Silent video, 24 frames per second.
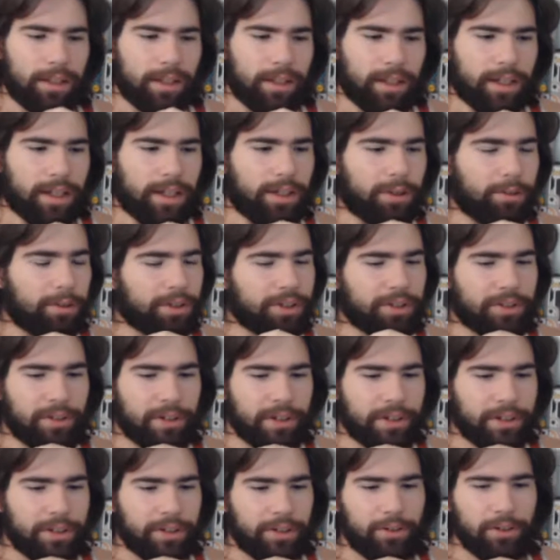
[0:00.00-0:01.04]
I always tried
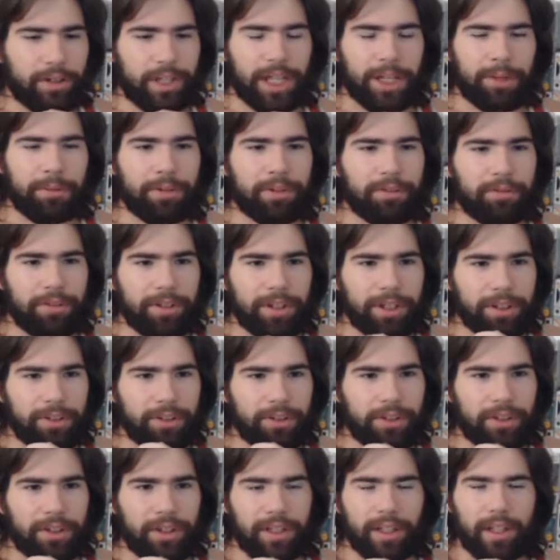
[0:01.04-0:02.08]
to do gaming
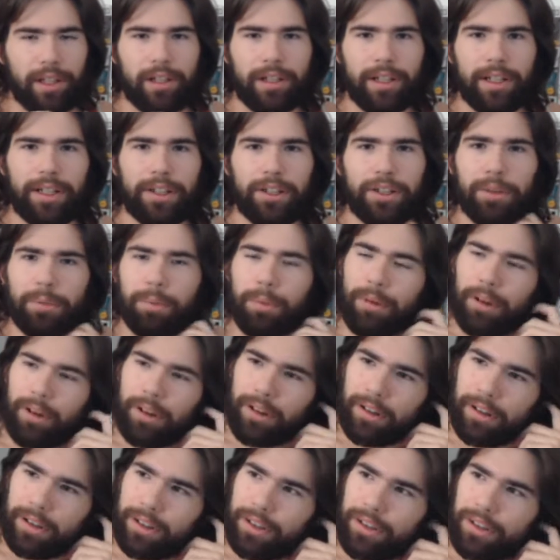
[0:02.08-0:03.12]
videos like on
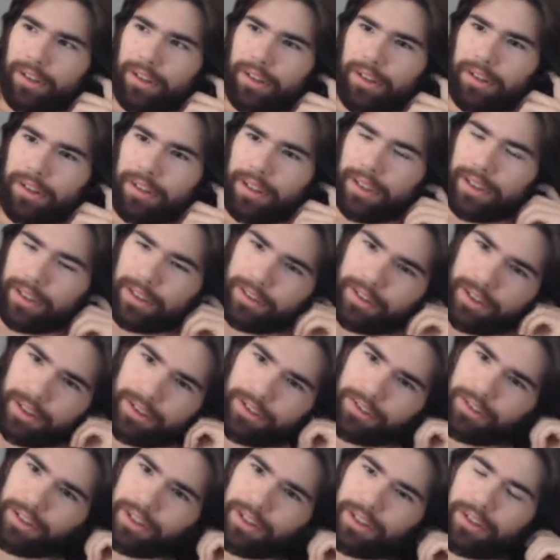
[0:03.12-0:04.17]
Xbox. Like I
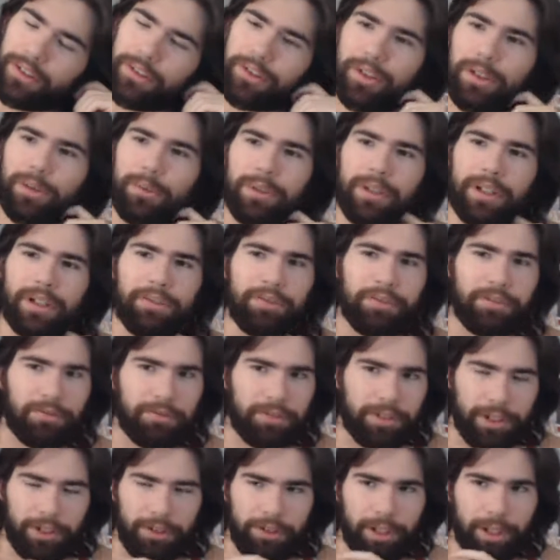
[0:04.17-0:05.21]
tried to do so many different
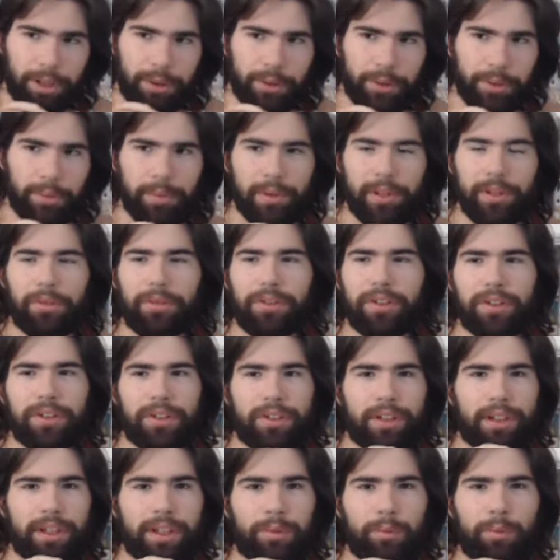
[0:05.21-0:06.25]
video games, but it was just
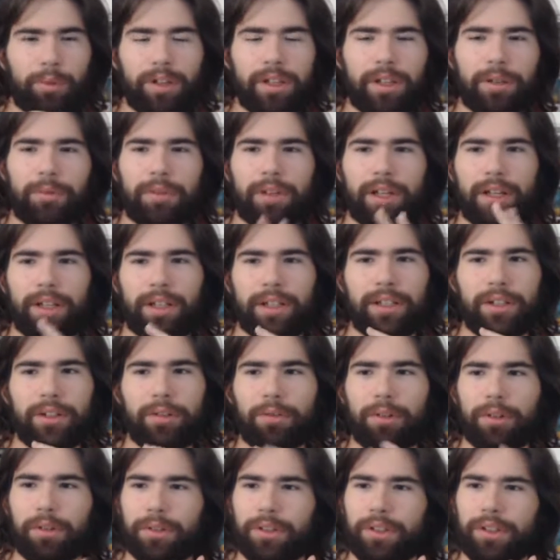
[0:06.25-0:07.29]
like one I didn't know
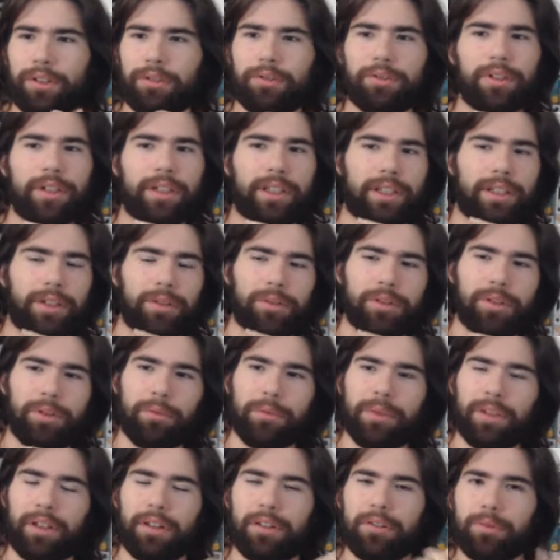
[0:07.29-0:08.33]
what I was doing, and there's so
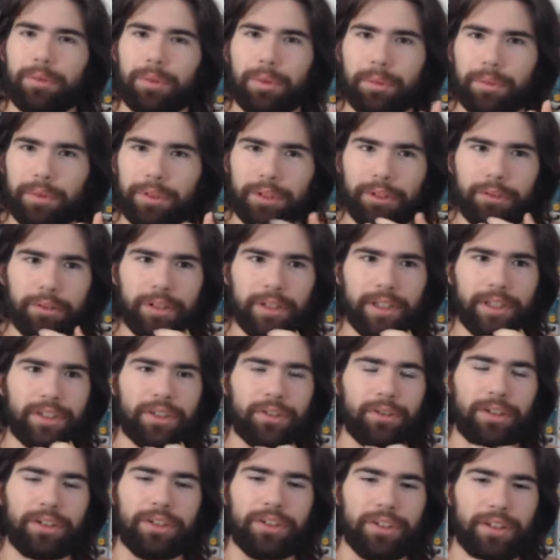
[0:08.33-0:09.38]
many other people doing it, so
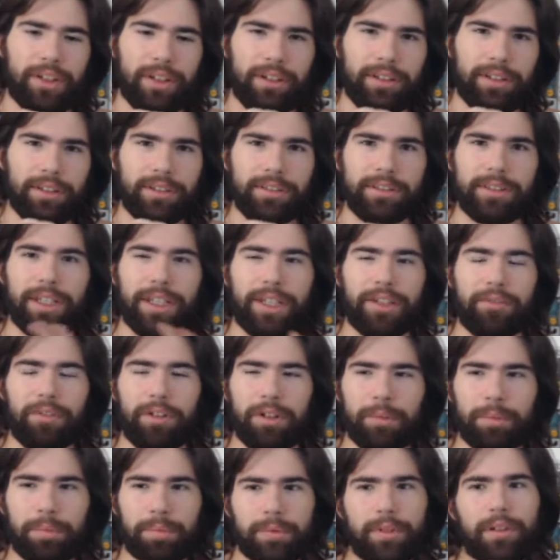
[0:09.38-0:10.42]
I just kind of gave
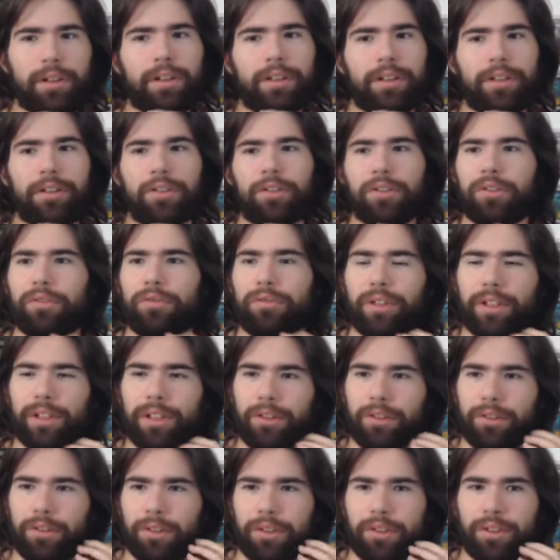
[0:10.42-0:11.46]
up on those
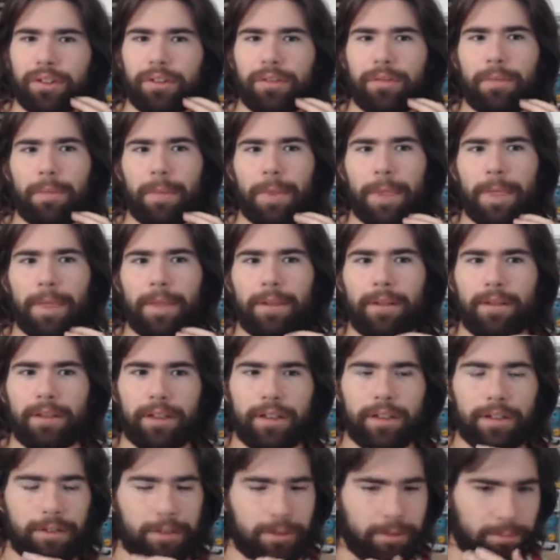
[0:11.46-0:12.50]
videos
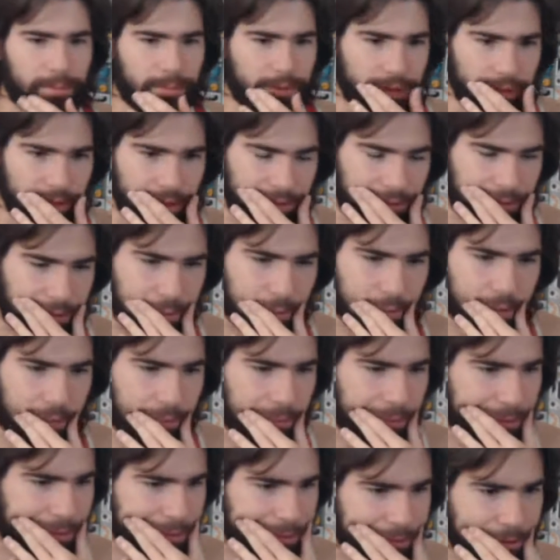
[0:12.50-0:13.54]
because everybody
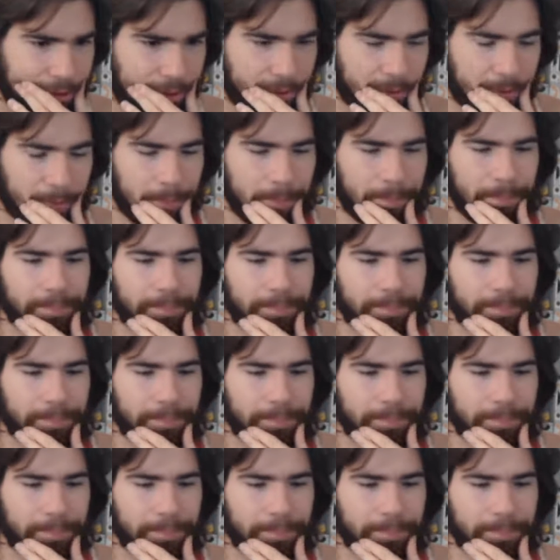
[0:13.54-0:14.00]
was doing it.